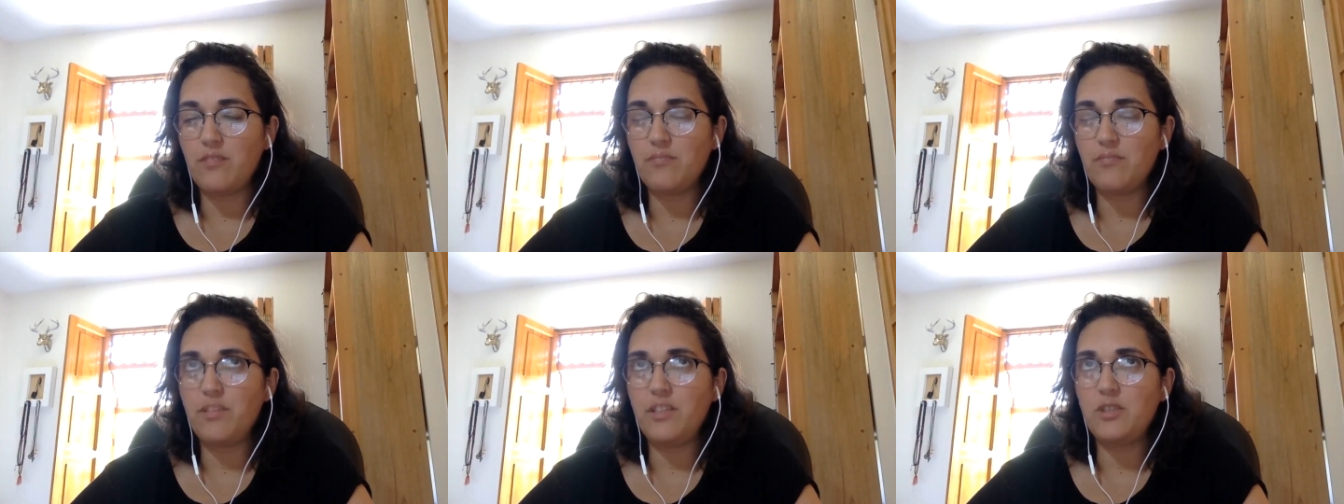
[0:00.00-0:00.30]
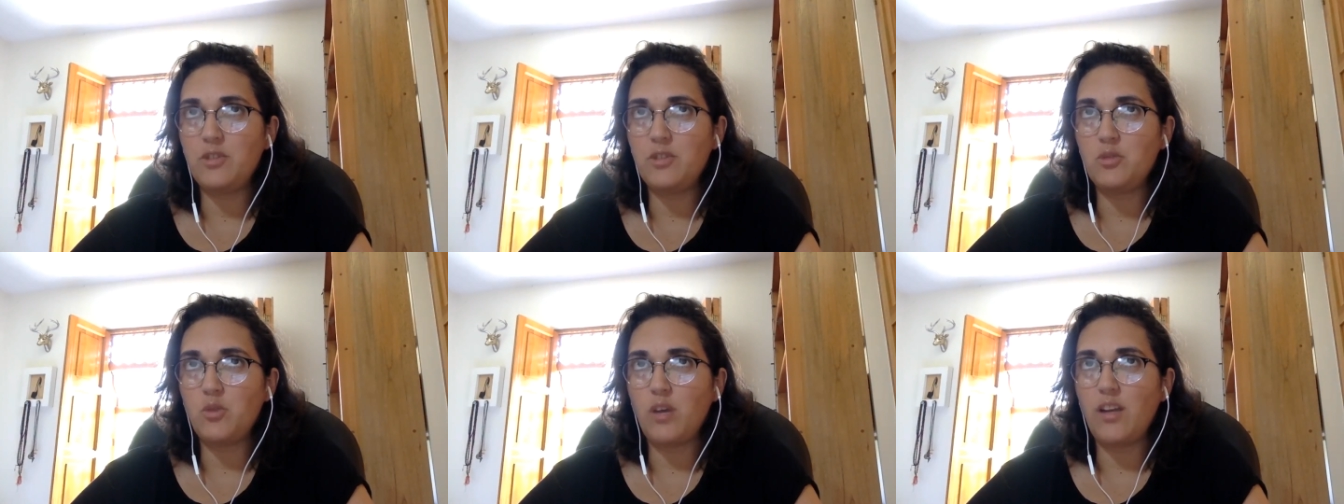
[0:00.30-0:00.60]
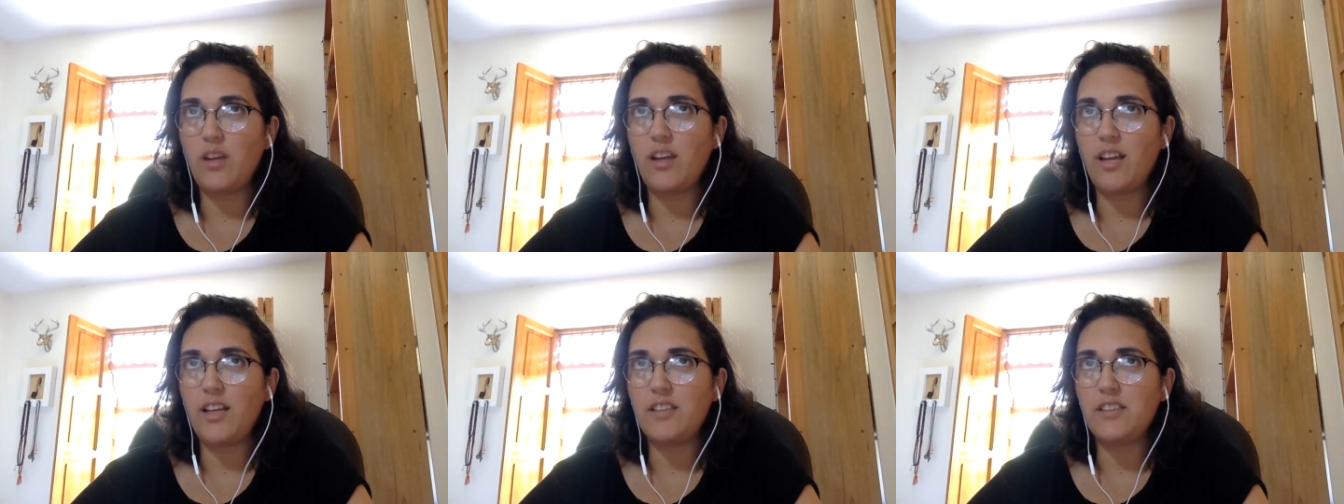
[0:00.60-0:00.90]

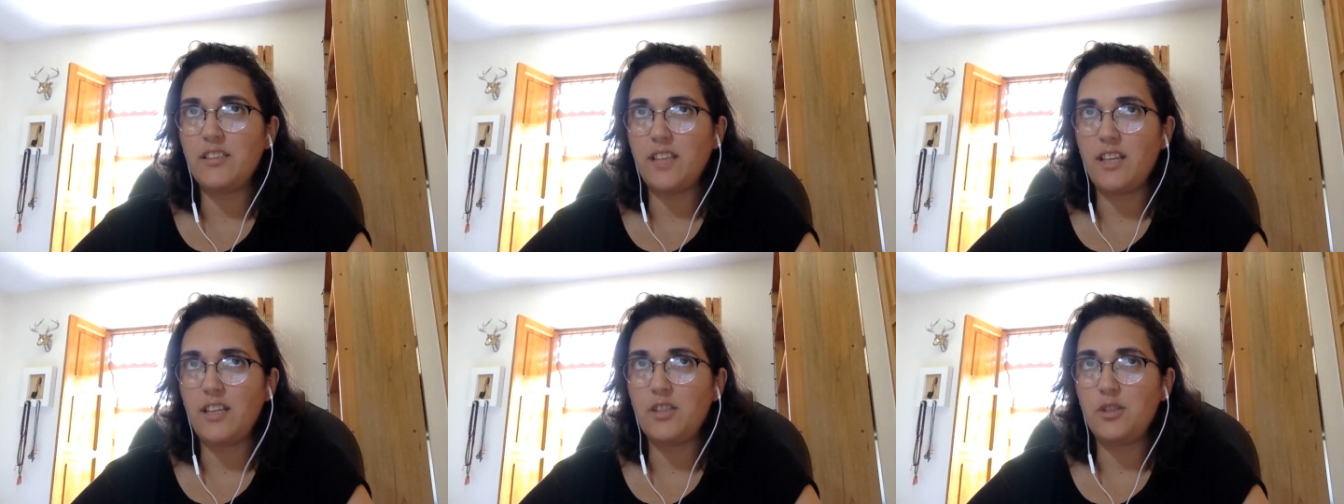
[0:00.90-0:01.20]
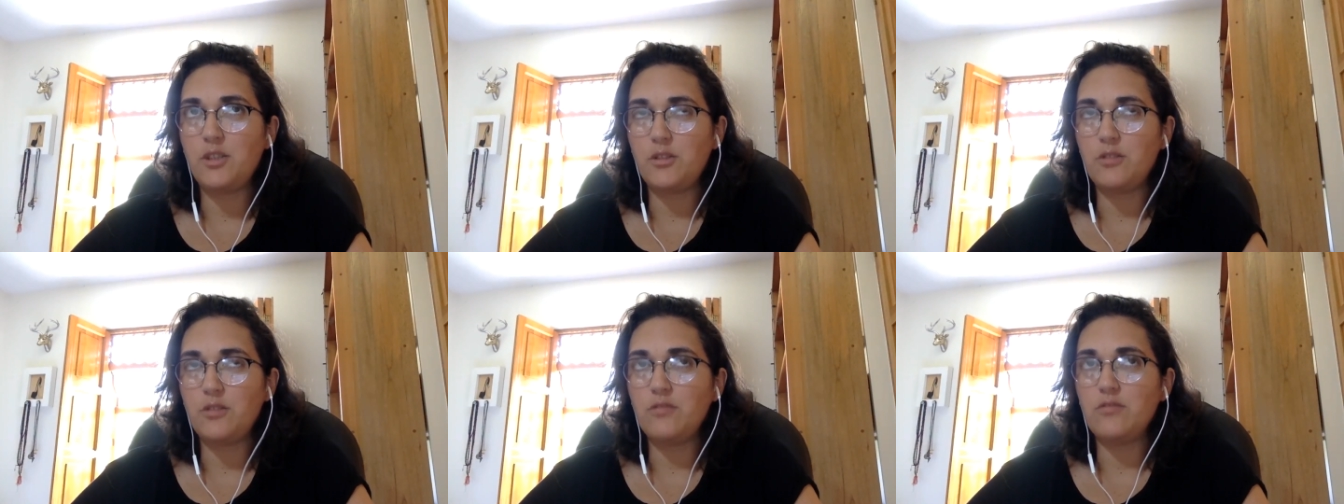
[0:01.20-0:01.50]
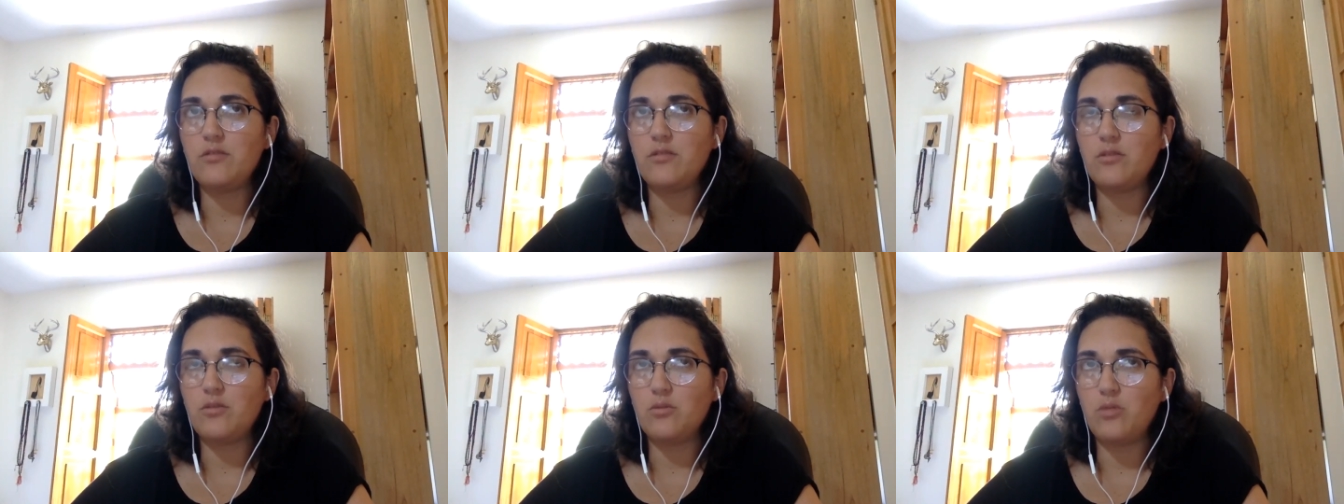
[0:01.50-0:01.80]

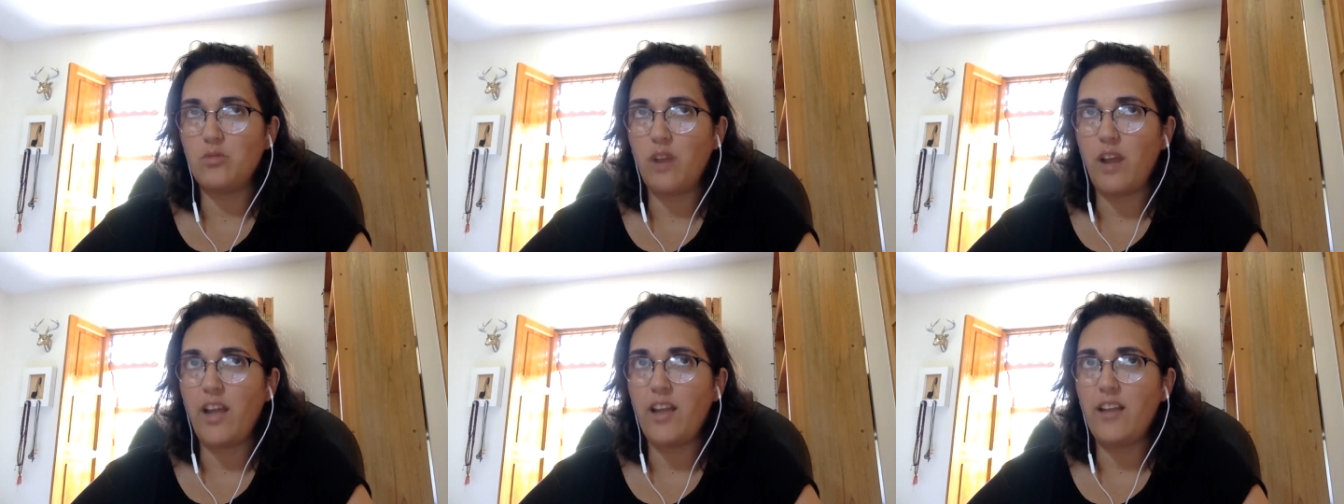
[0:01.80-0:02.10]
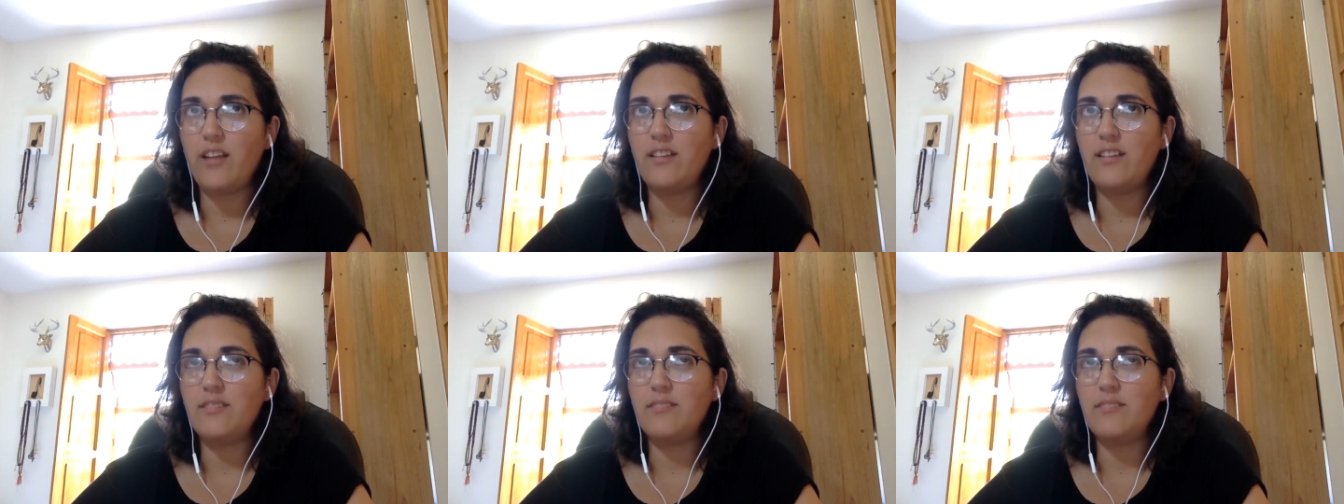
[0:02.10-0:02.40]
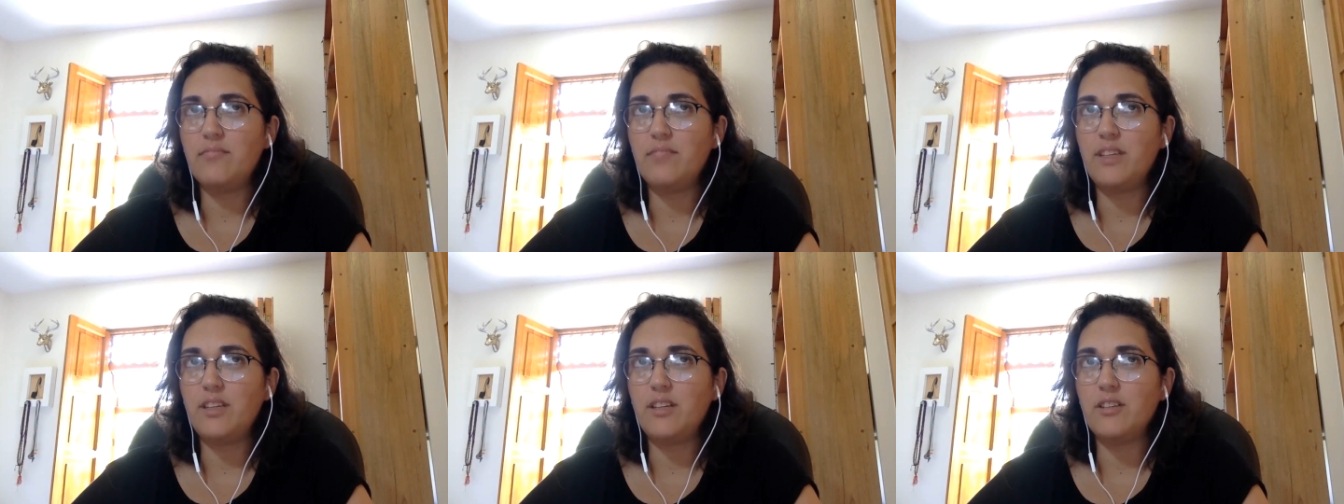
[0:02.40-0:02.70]
visualization right
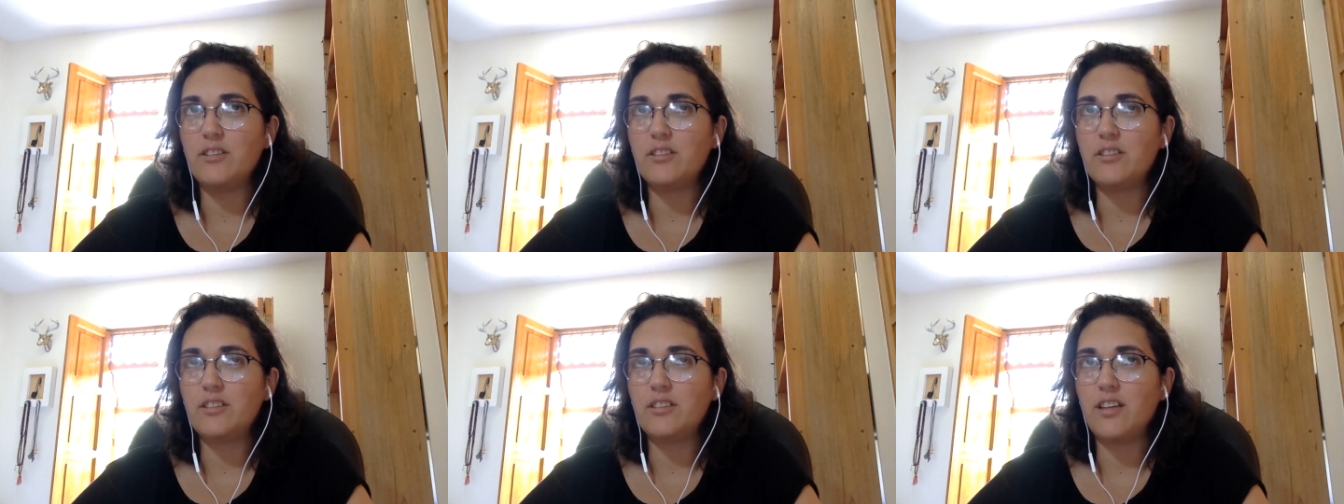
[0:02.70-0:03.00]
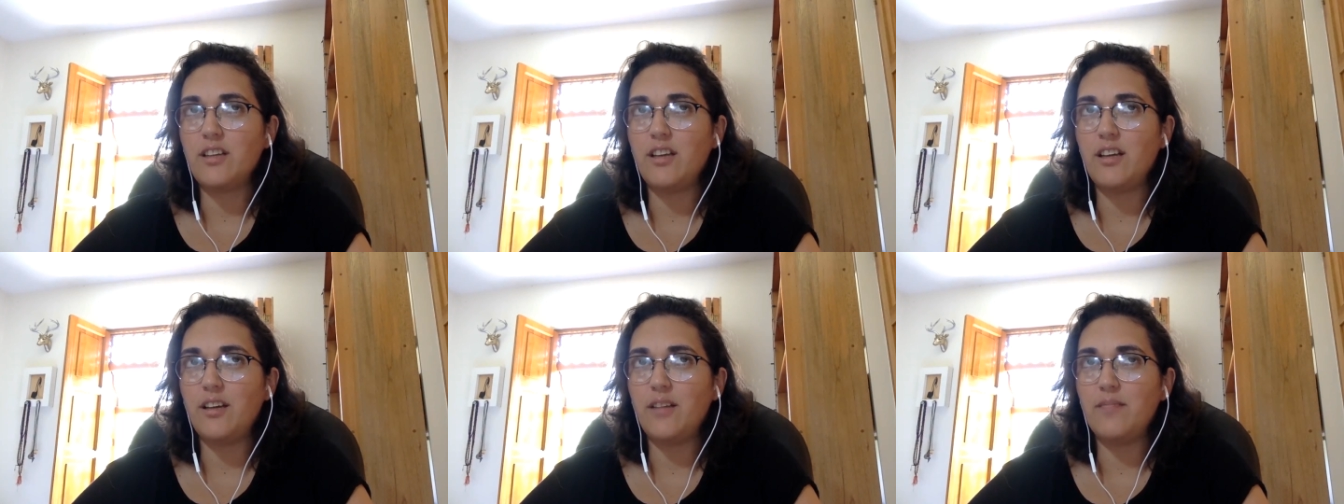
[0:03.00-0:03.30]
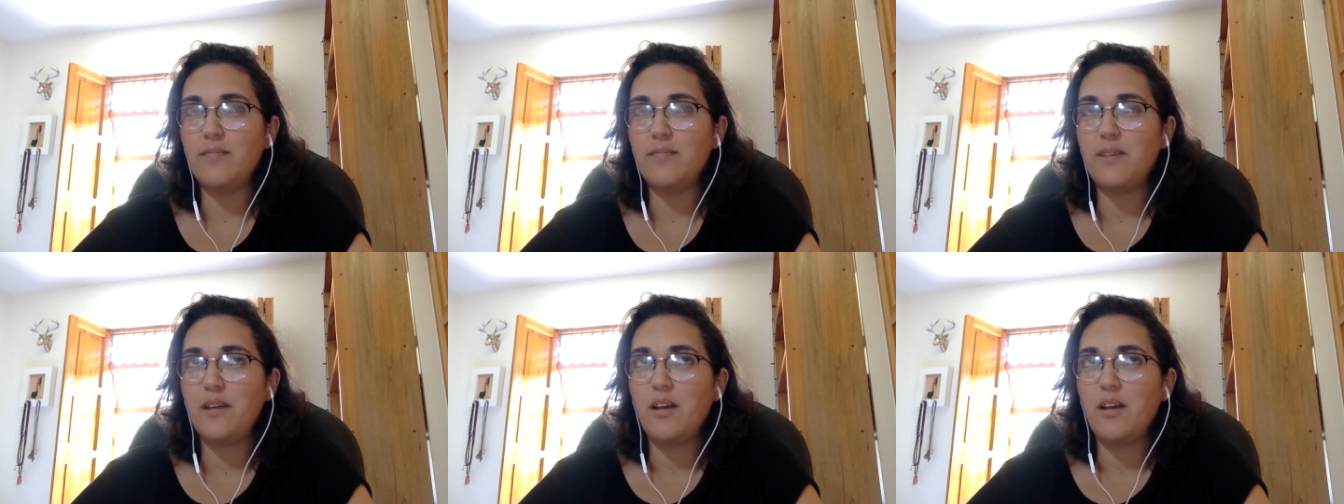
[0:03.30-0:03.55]
because uh,